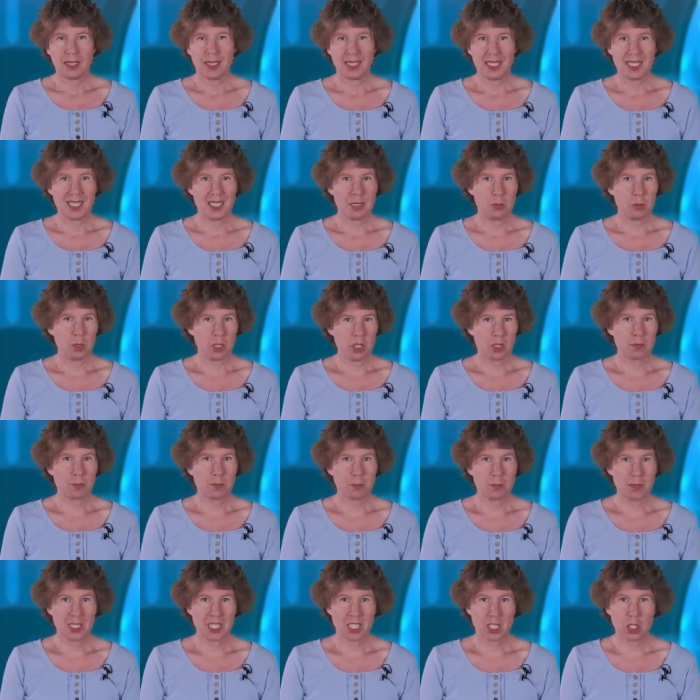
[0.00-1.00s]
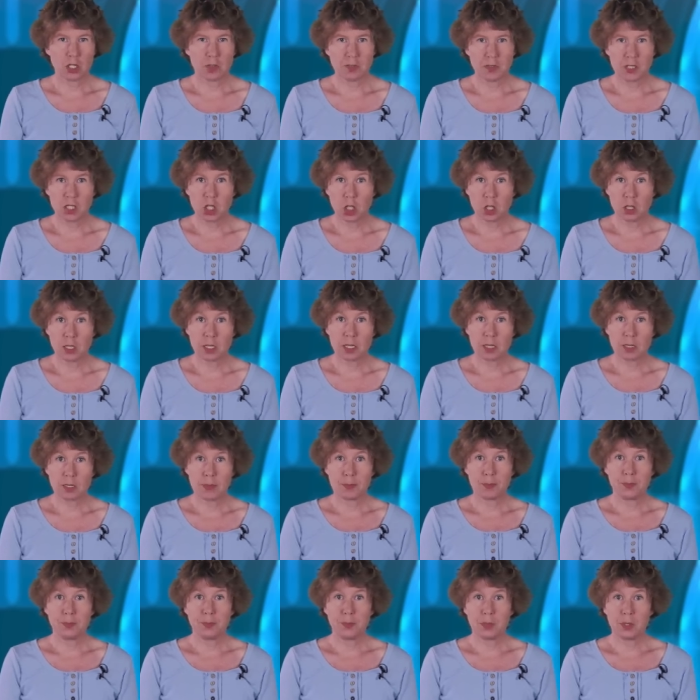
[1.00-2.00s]
I'm not much of a doctor,
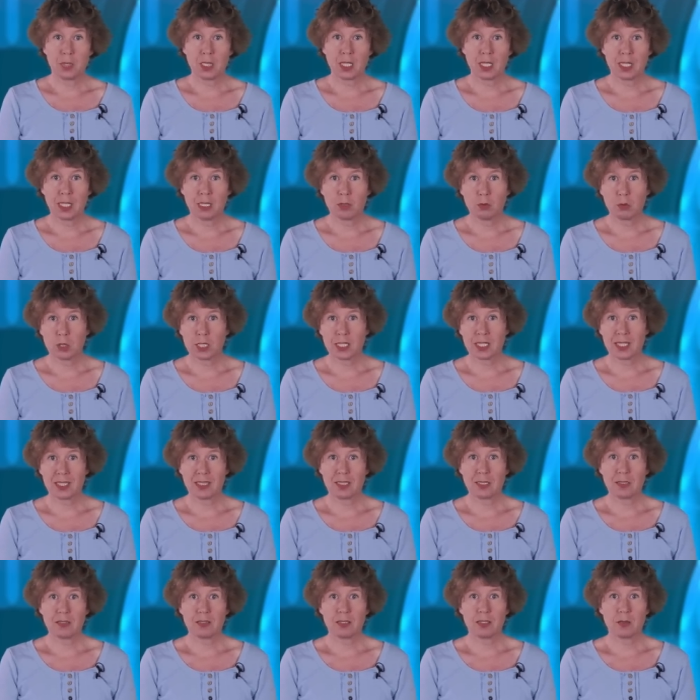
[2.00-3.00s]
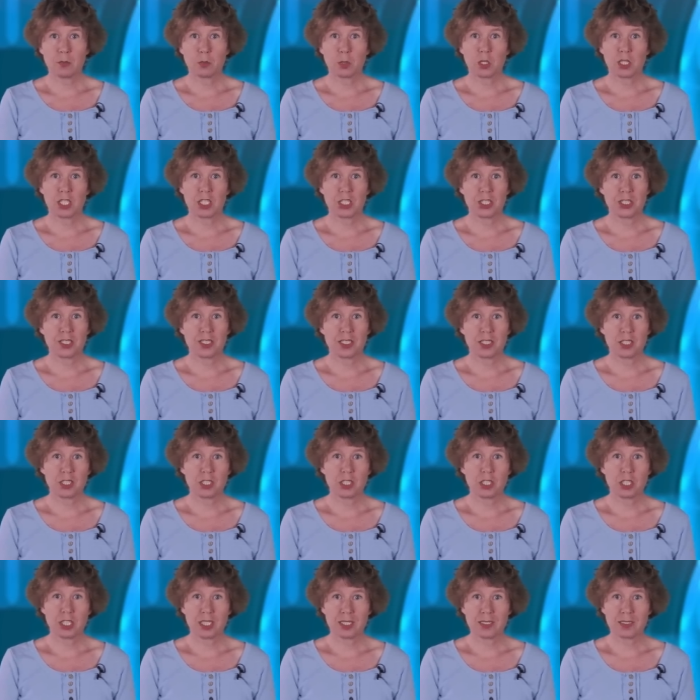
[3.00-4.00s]
but I was under the impression
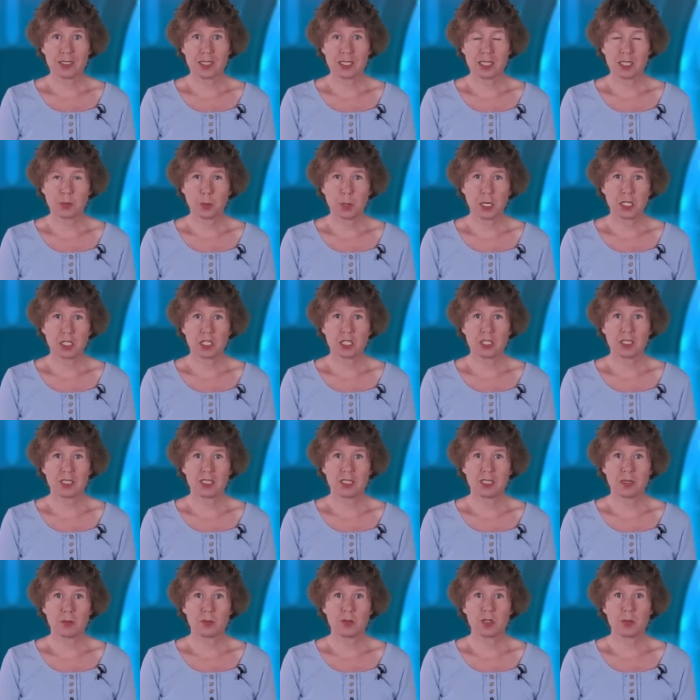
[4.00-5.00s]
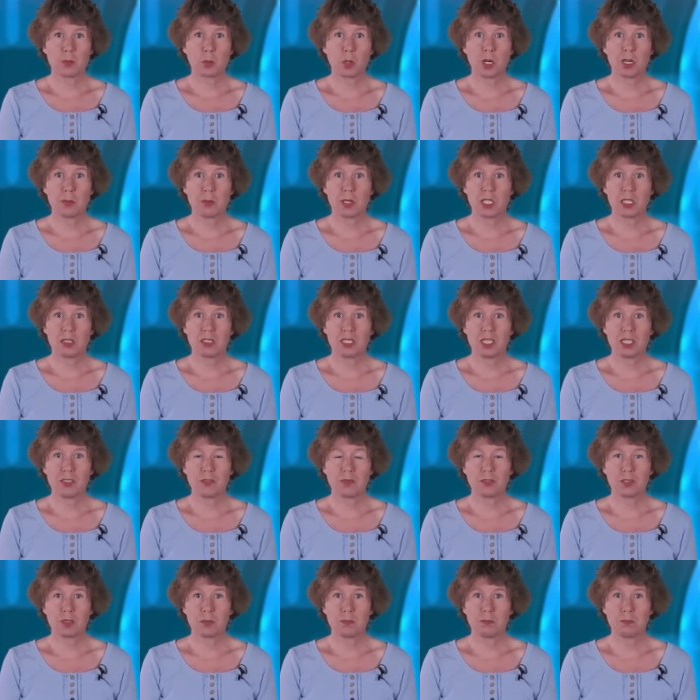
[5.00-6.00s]
that chest expansion comes primarily
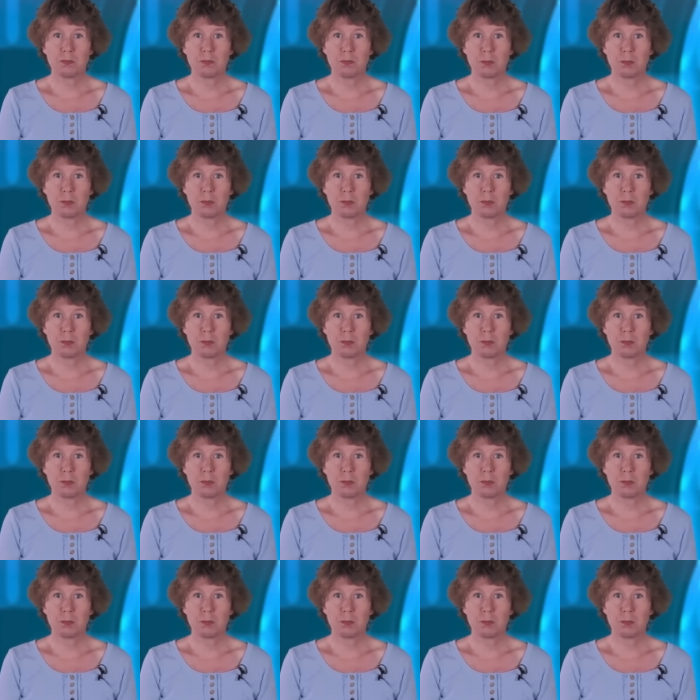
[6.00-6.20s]
from